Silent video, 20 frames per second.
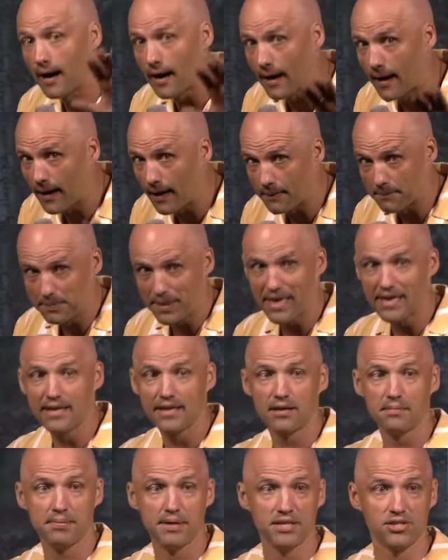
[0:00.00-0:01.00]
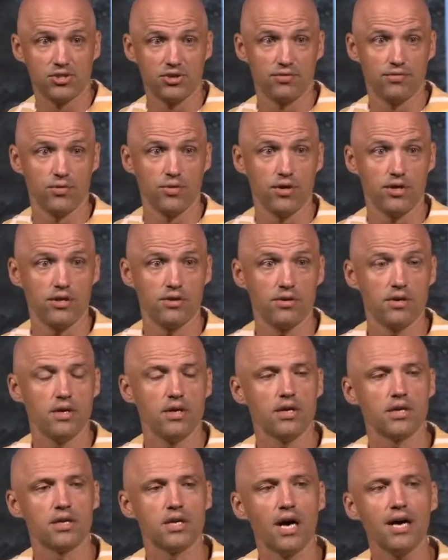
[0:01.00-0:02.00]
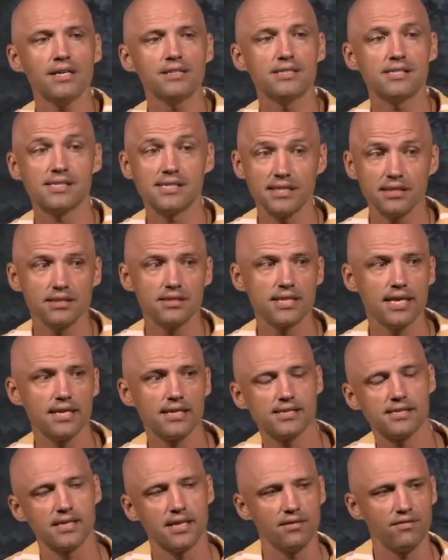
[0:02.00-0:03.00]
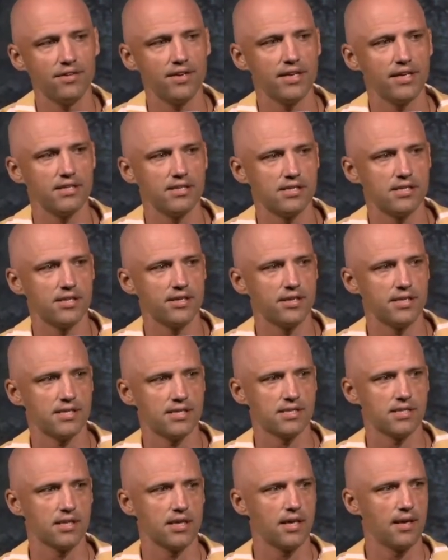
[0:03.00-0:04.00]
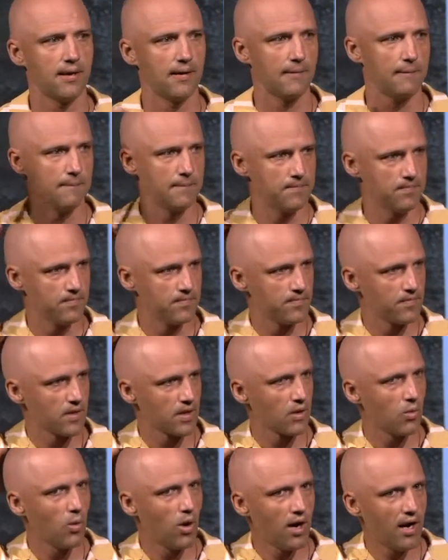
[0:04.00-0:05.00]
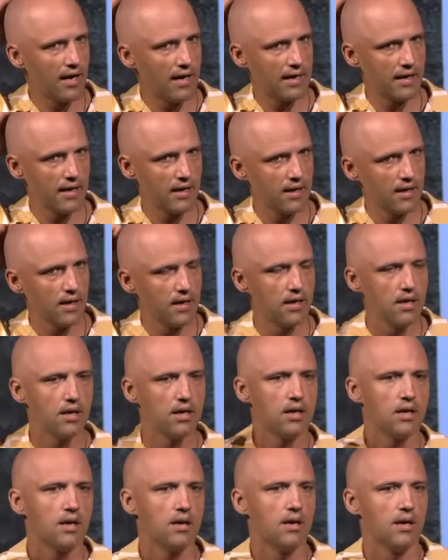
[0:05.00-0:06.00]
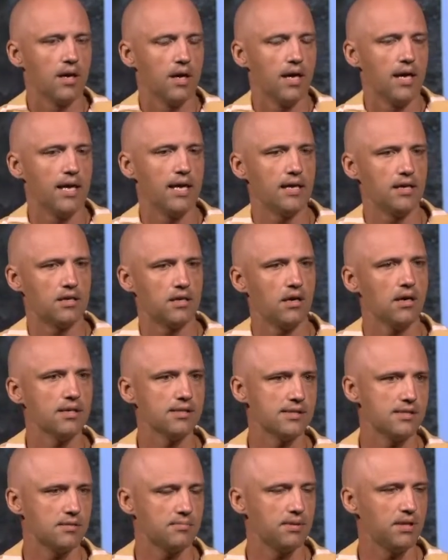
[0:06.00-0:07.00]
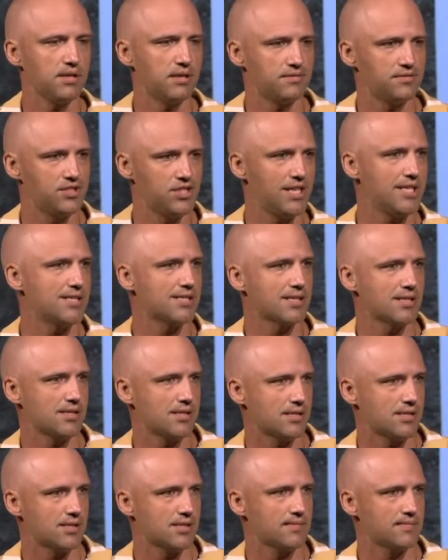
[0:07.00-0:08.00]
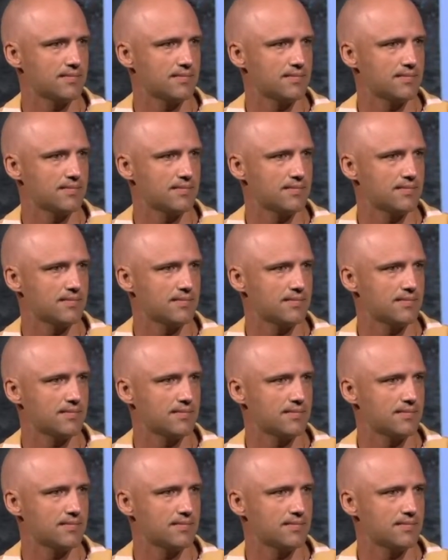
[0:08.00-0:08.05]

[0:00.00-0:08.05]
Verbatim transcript: I'm painting a picture for you. God still takes sin very seriously. Why? It cost the blood of Jesus.